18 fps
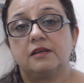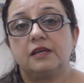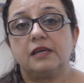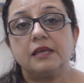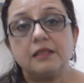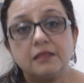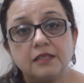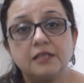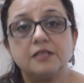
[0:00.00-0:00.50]

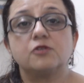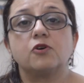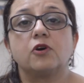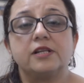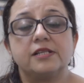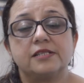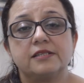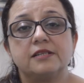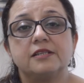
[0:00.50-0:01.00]
in these
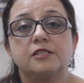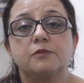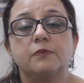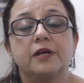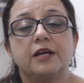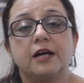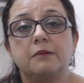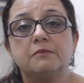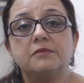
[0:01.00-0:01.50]
oil seeds
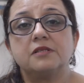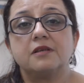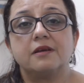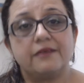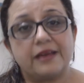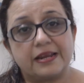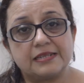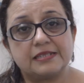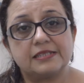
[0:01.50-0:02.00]
becomes
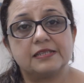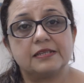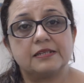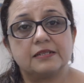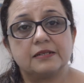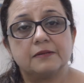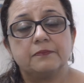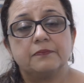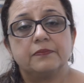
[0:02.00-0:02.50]

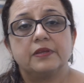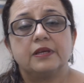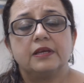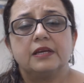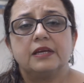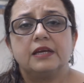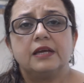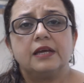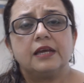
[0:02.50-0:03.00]
rancid.
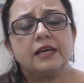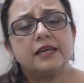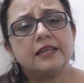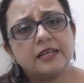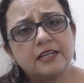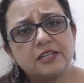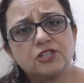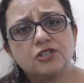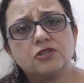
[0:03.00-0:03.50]
In
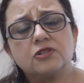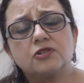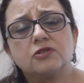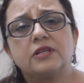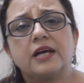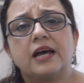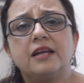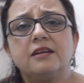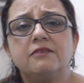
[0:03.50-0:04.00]
addition to
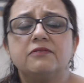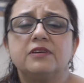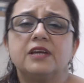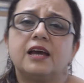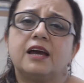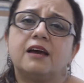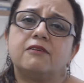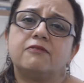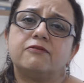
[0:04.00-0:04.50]
that, we
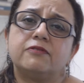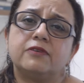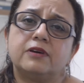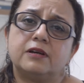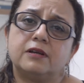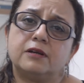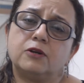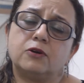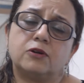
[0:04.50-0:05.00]
have
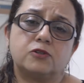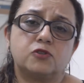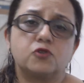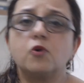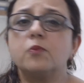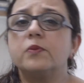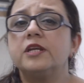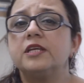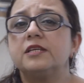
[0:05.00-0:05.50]

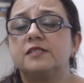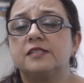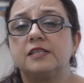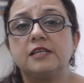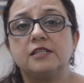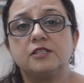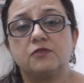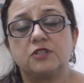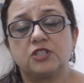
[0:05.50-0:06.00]
so many
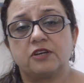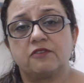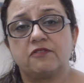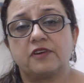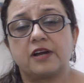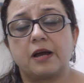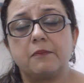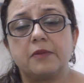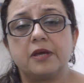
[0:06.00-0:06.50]
seeds which have
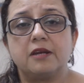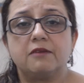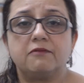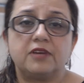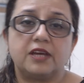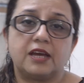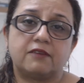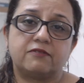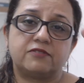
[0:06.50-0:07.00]
come in.
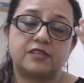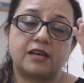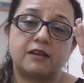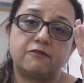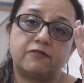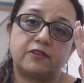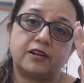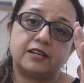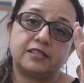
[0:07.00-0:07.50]
We have
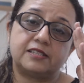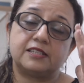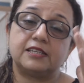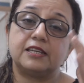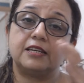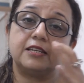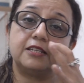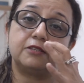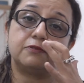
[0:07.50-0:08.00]
sunflower
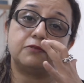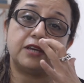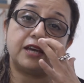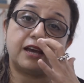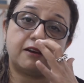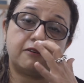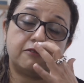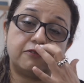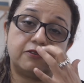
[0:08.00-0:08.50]
seeds, we
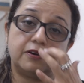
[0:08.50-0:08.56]
have